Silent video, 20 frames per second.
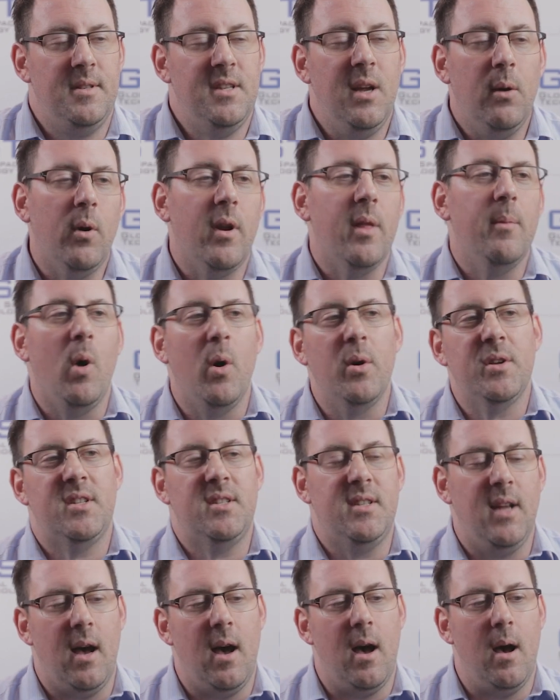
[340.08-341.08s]
Say one of the
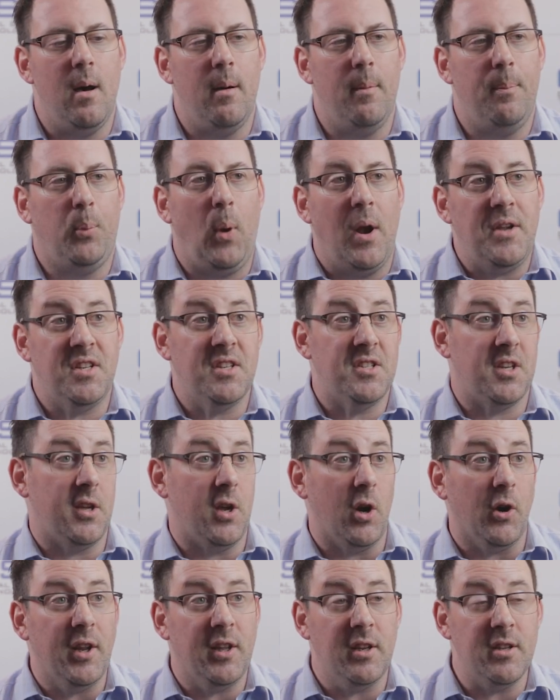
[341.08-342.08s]
most pressing
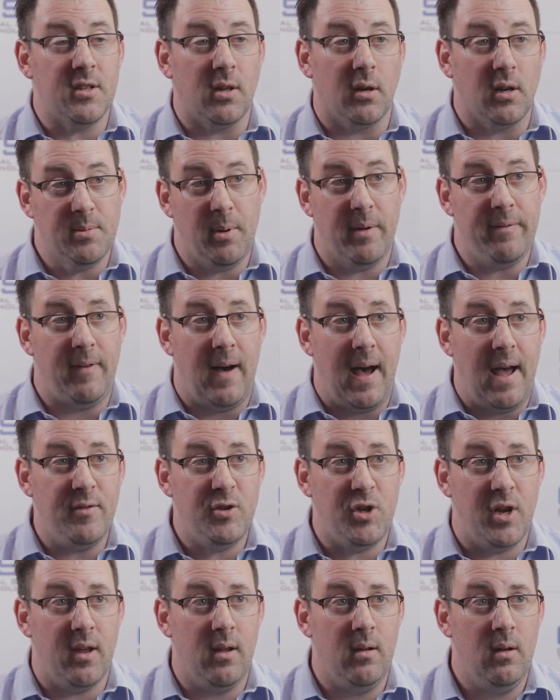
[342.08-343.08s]
security concerns about
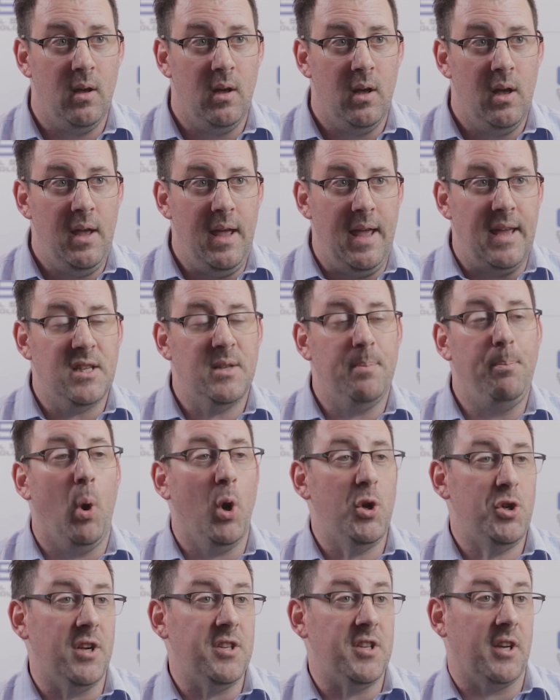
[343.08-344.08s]
5G is
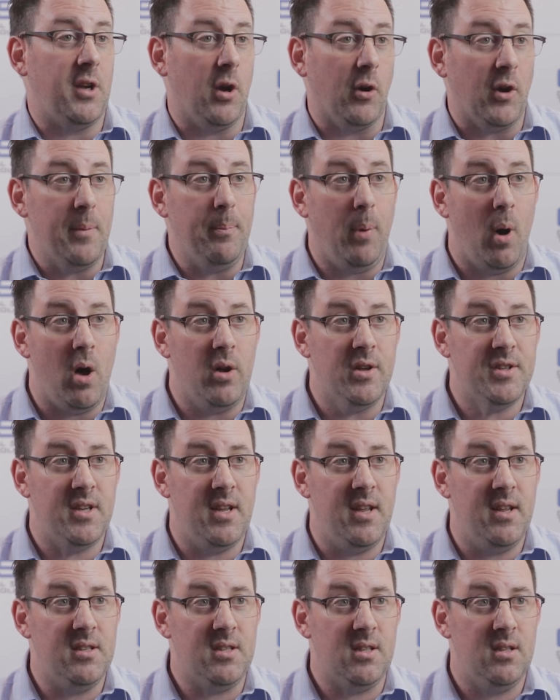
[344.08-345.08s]
pushing security
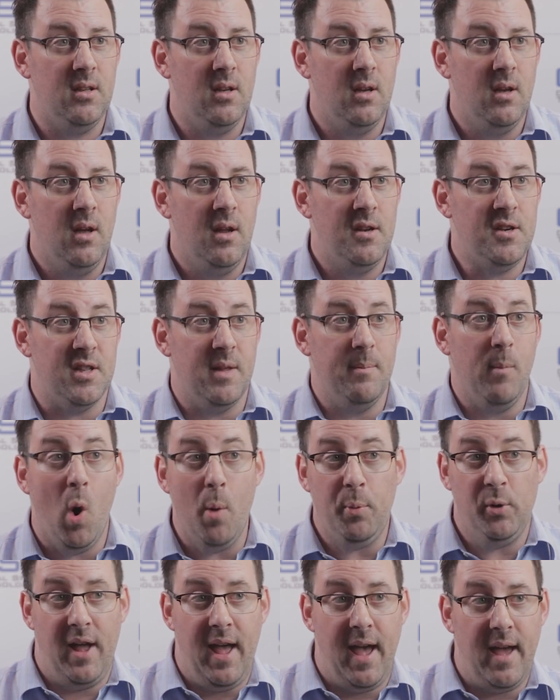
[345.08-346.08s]
policies to the
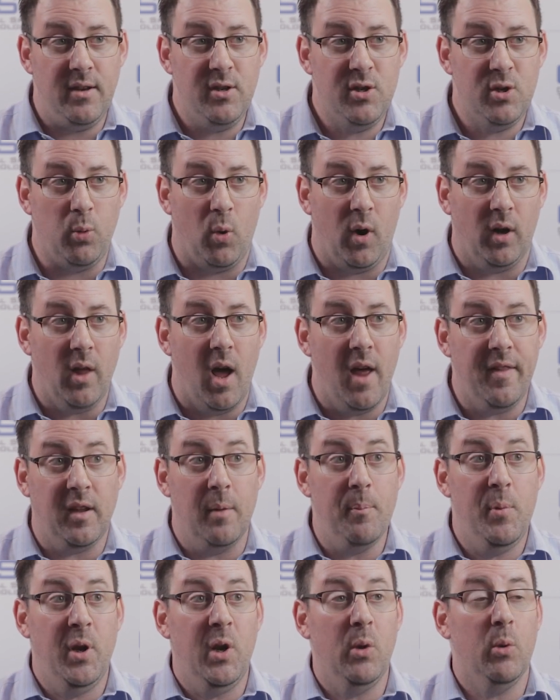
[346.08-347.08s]
mobile edge where a lot of
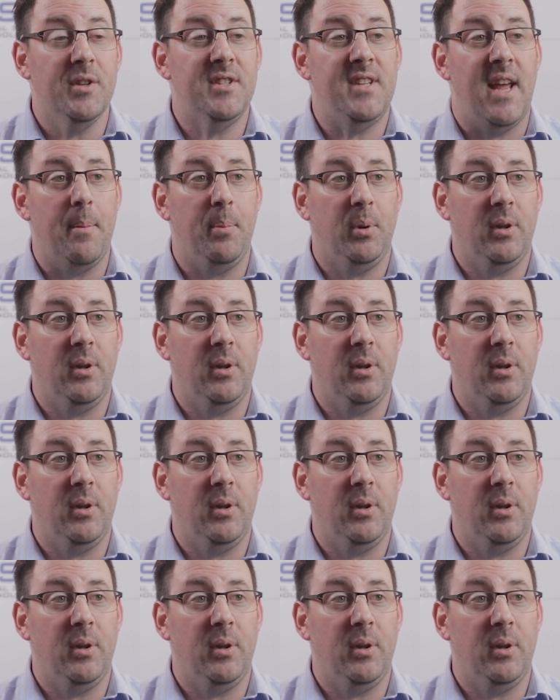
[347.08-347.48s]
computing will take